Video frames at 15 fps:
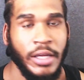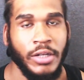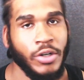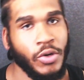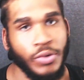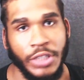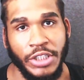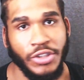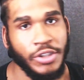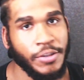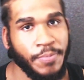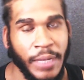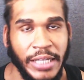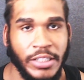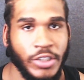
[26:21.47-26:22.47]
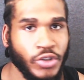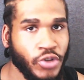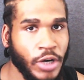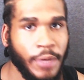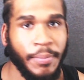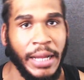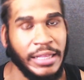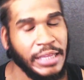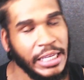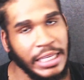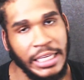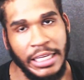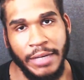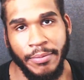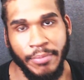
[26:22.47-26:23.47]
No disrespect to Trump. I think
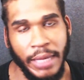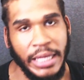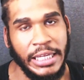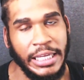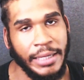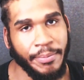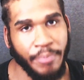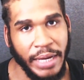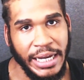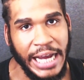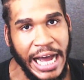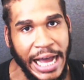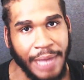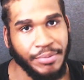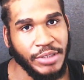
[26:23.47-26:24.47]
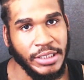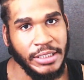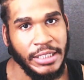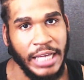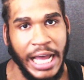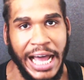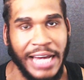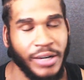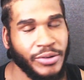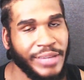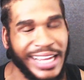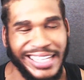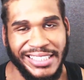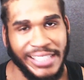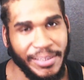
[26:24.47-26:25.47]
he a better option. I don't
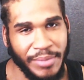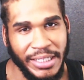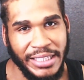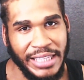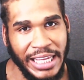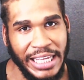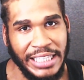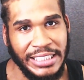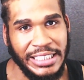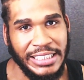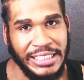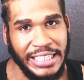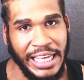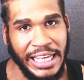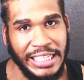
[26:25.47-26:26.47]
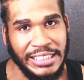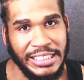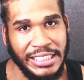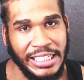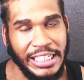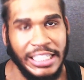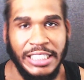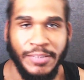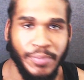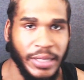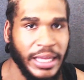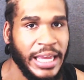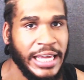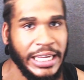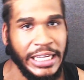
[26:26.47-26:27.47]
like some of the things he says and does, but
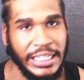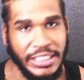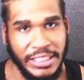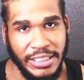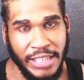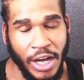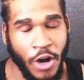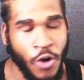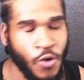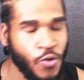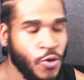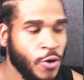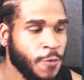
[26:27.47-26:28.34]
each his own.